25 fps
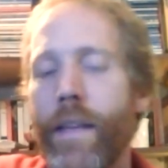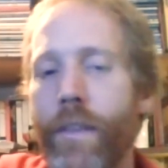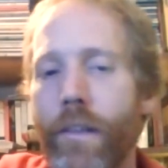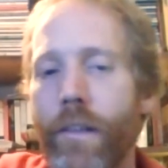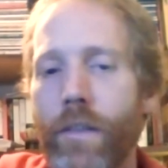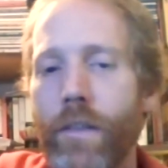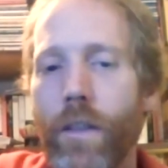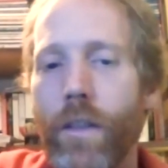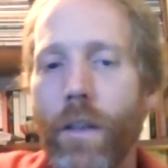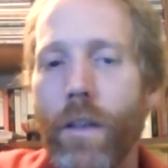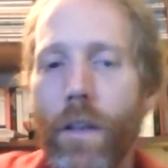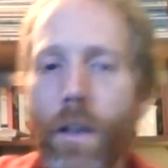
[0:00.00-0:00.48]

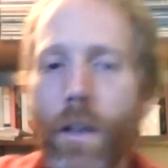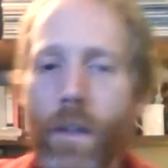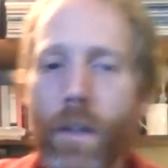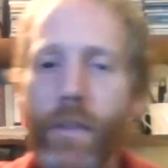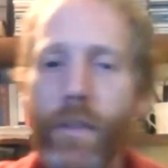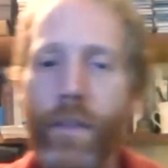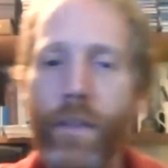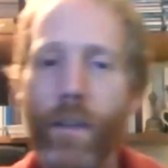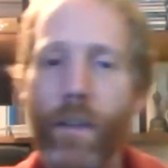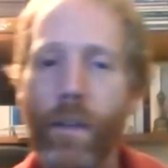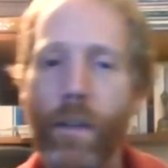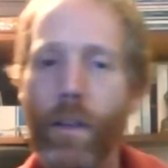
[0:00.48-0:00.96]
there's
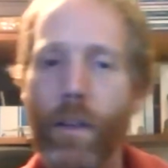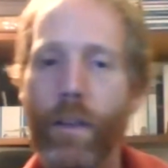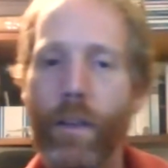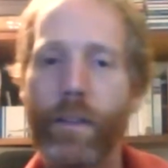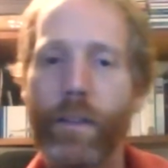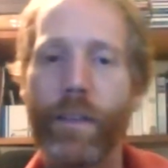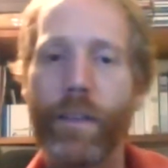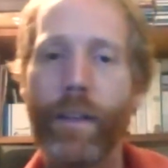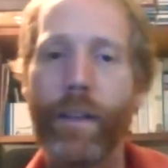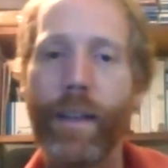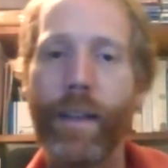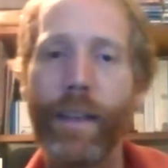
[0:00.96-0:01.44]
lots and
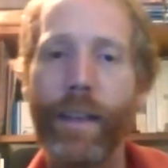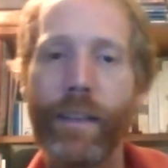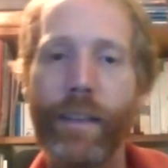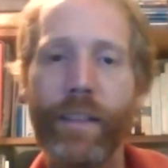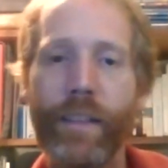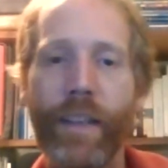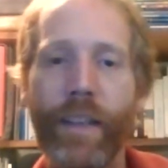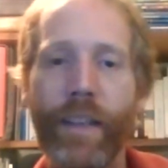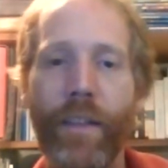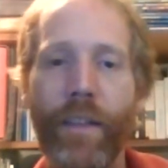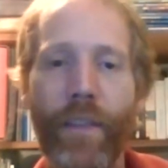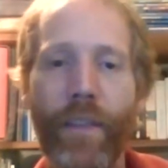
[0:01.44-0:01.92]
lots of
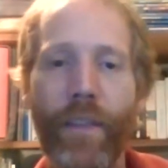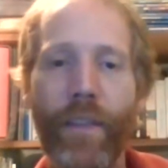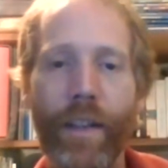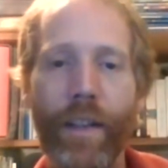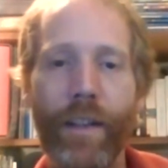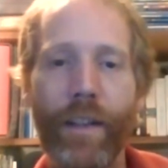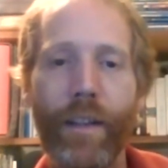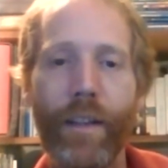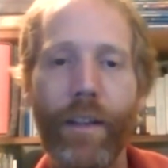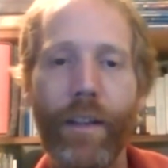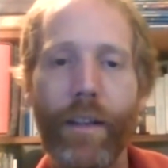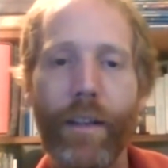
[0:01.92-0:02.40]
things in
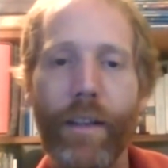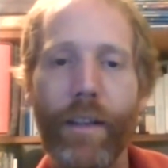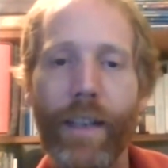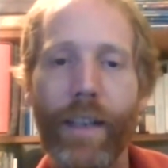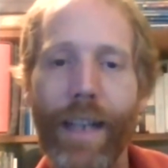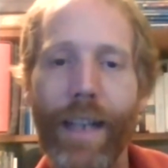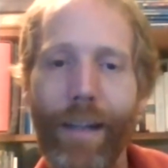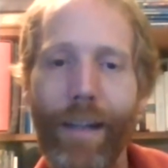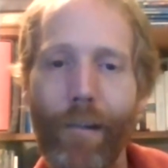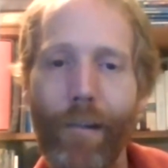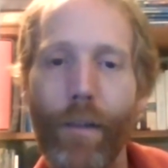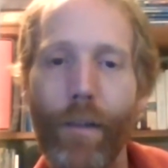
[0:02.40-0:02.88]
the
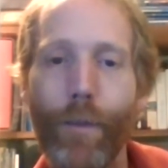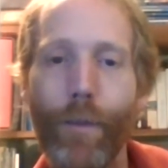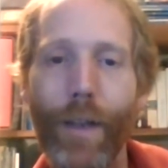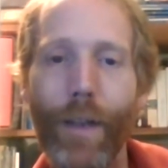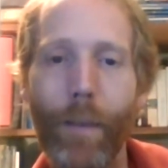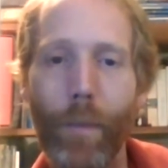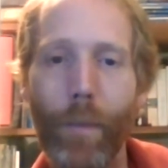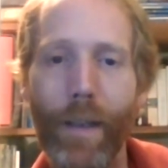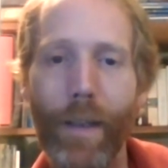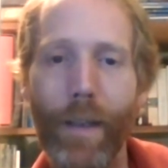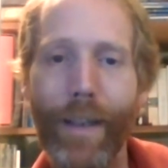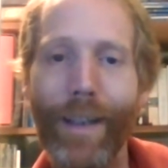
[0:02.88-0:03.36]
carrot
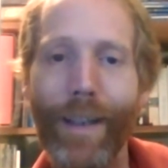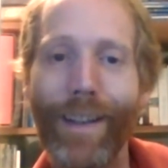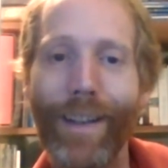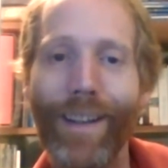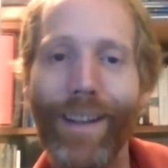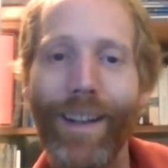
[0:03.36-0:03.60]
family.